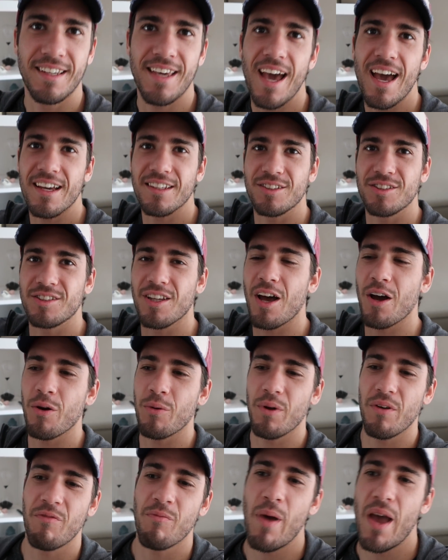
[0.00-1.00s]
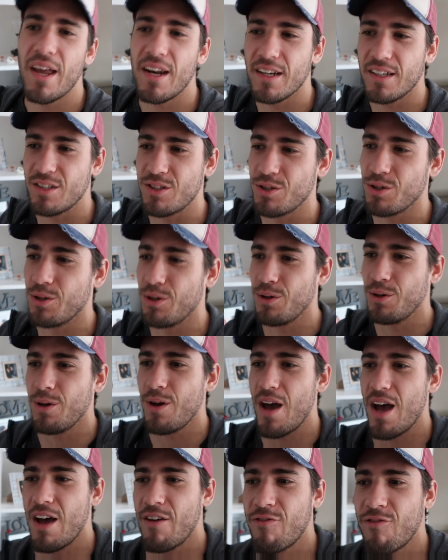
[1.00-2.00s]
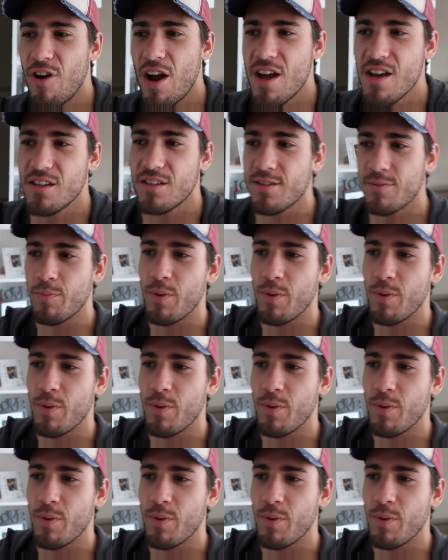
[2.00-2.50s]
Okay, so we've made it to uh, Friar's